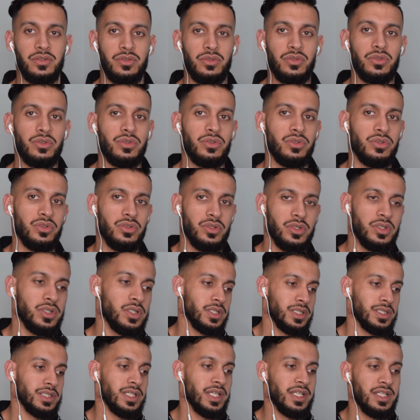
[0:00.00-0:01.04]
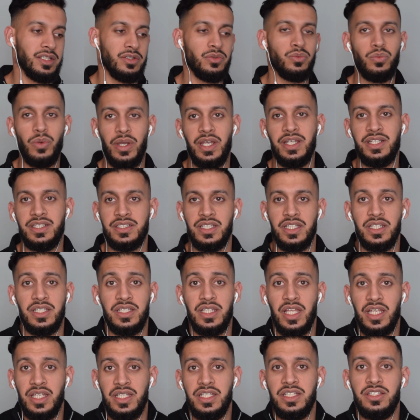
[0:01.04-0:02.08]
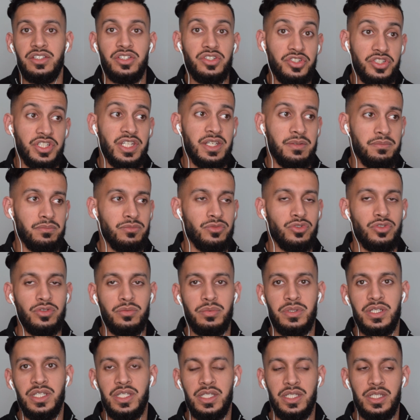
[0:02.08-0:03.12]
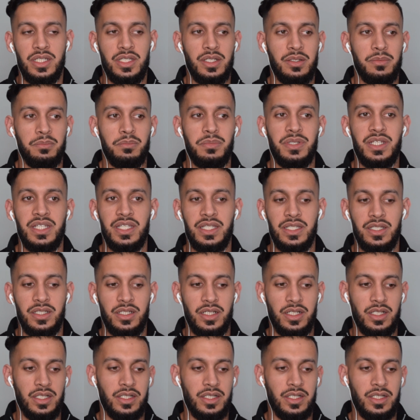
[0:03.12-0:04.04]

or they need weights and they need the gym to be being